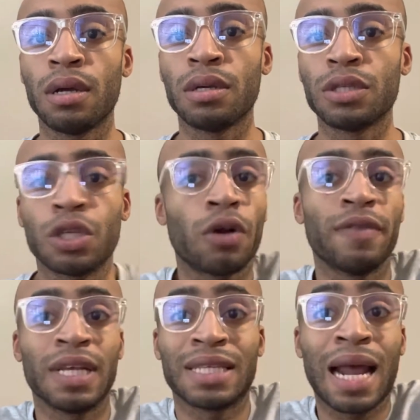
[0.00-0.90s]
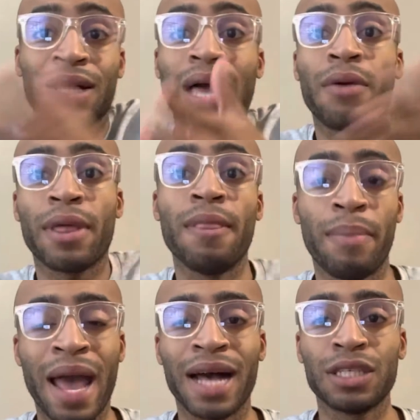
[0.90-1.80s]
certain things that I allowed in the
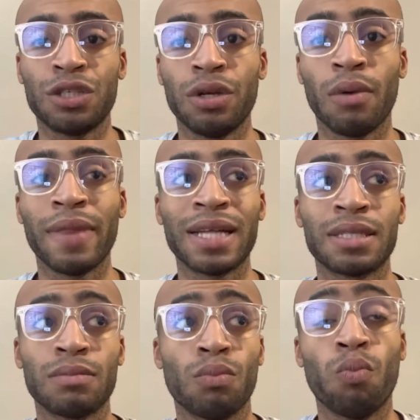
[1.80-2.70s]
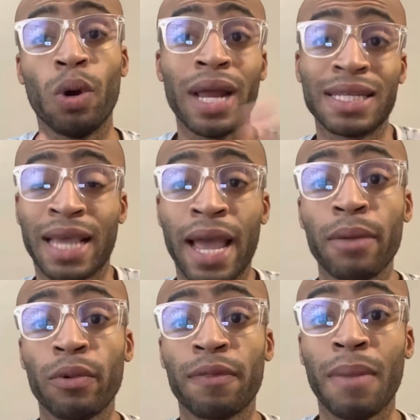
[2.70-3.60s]
past, and that's what has
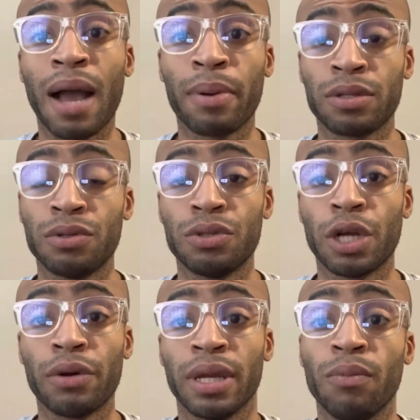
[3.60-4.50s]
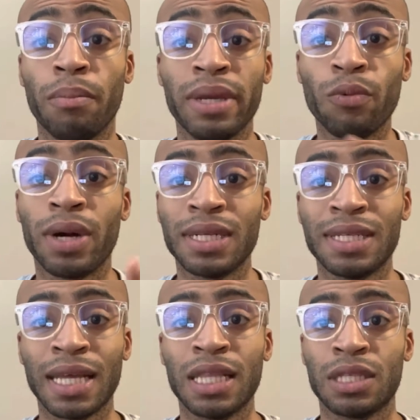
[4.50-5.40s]
came with my personal journey and me wanting to
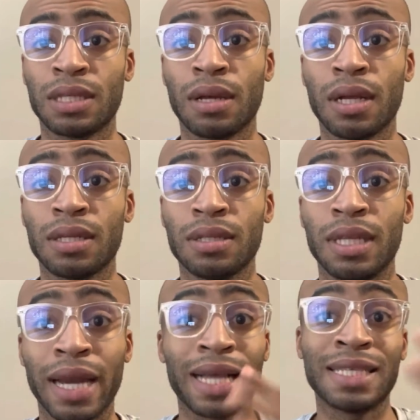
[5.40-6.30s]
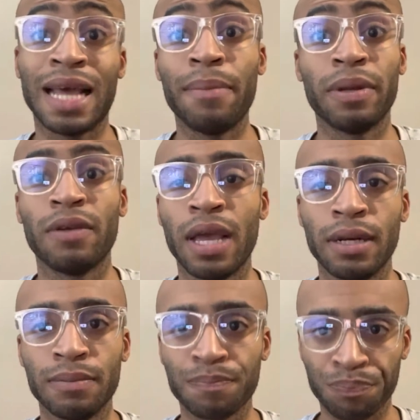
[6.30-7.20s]
take the next step
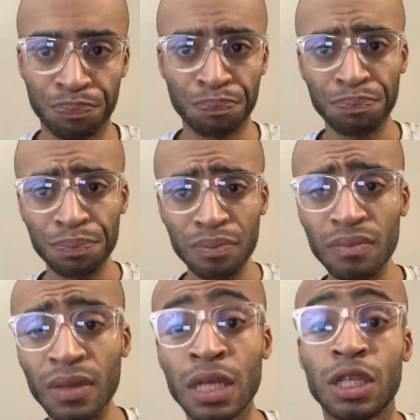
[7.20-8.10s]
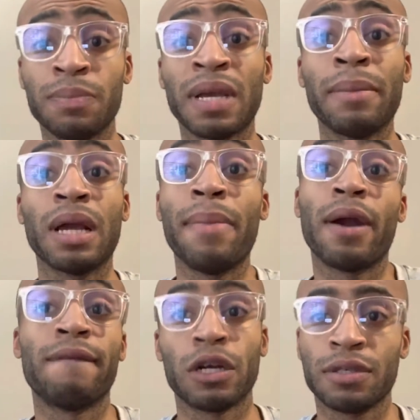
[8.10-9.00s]
and just becoming a
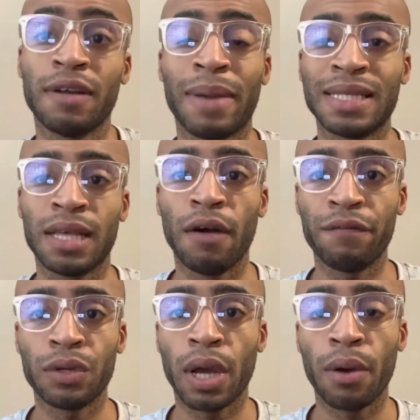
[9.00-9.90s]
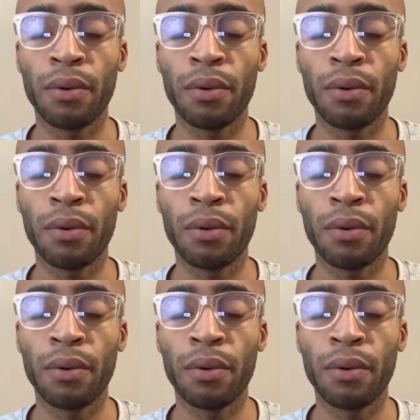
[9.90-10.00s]
better version of myself, and